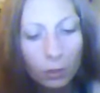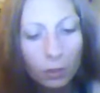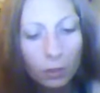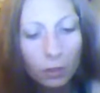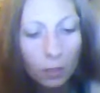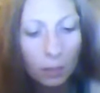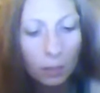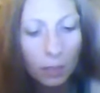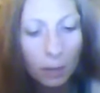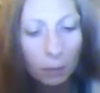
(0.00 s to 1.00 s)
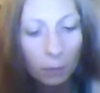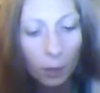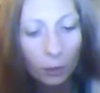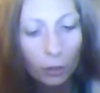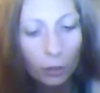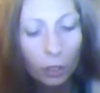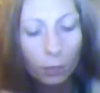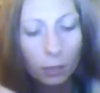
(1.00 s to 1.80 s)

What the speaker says: this is going to be a time of partnership.